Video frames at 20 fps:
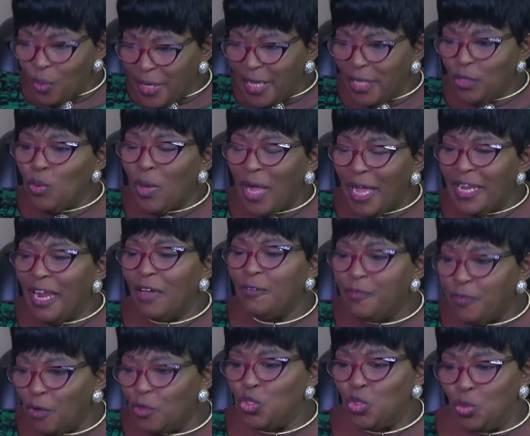you can't
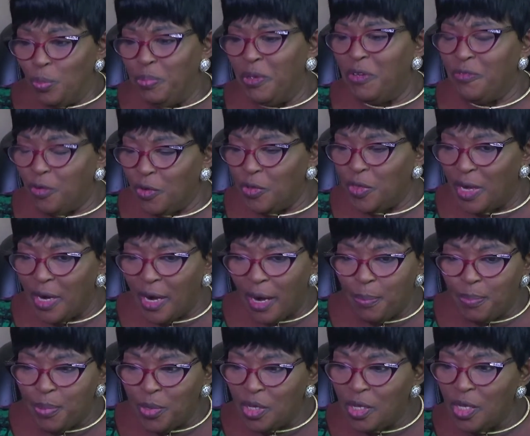afford to pay for
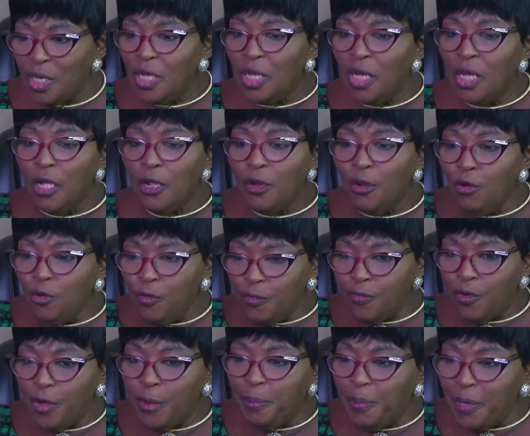therapy, look for a
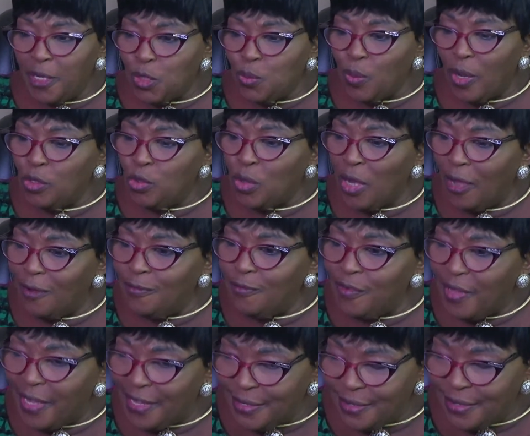place where you can vent.